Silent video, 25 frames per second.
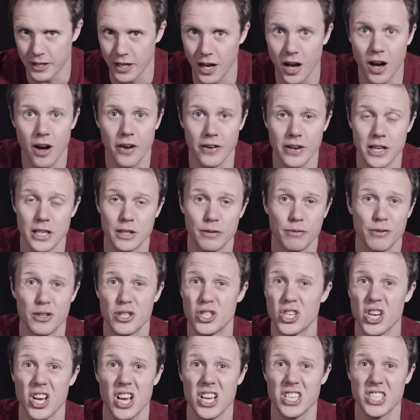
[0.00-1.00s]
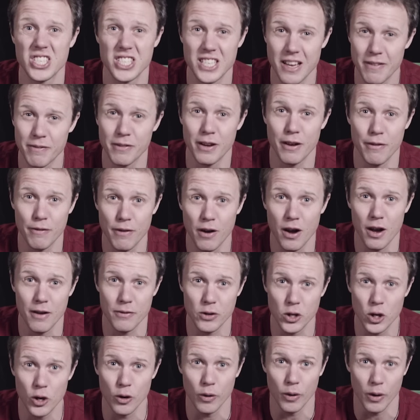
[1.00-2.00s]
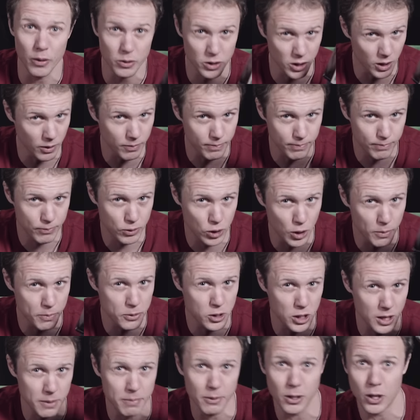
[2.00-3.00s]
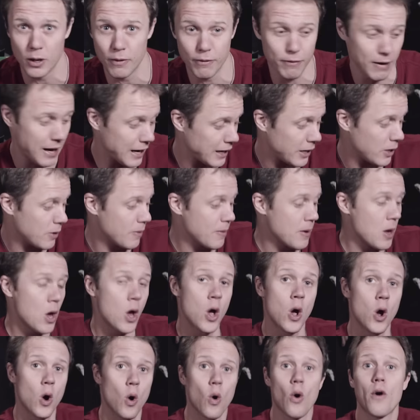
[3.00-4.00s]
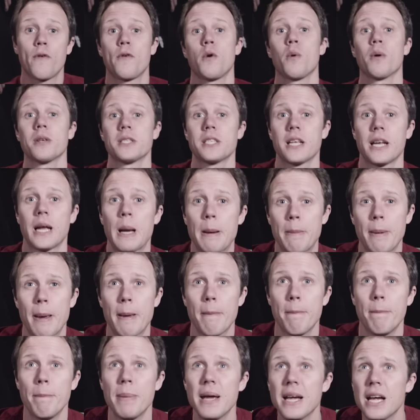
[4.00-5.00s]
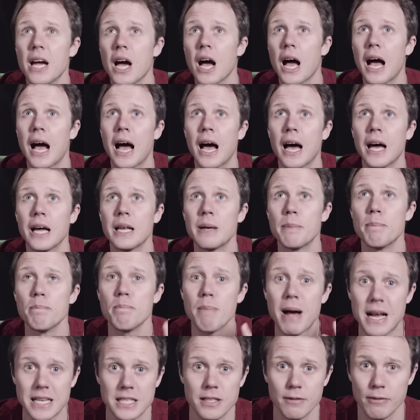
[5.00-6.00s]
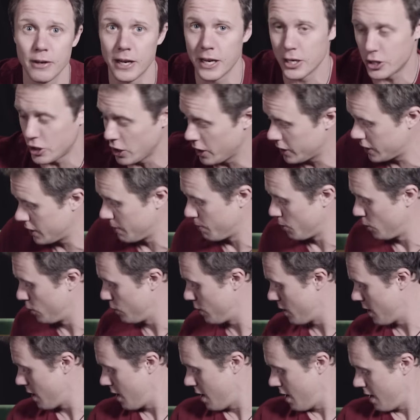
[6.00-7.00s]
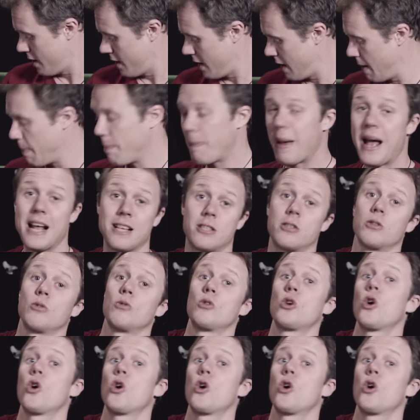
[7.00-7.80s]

the harness for just €75, so super cheap and good value. Or if you want something a bit bigger and massively adjustable, the Petzl